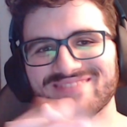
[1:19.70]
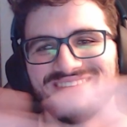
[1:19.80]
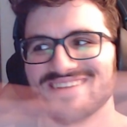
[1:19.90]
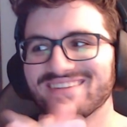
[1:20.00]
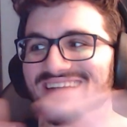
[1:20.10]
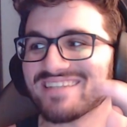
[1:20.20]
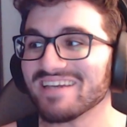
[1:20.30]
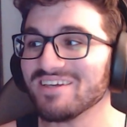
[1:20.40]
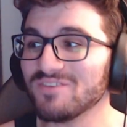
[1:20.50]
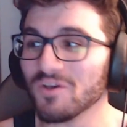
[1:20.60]
That's how
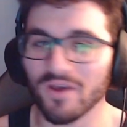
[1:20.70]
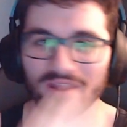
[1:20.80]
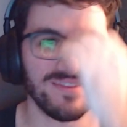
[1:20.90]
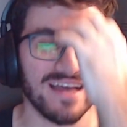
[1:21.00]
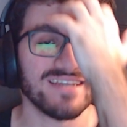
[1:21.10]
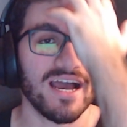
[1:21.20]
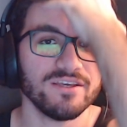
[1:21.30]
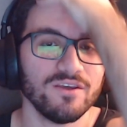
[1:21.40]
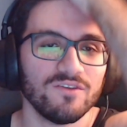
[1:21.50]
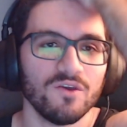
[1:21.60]
you do it. That's how
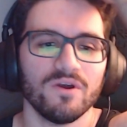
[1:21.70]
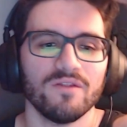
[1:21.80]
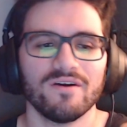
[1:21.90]
you do it.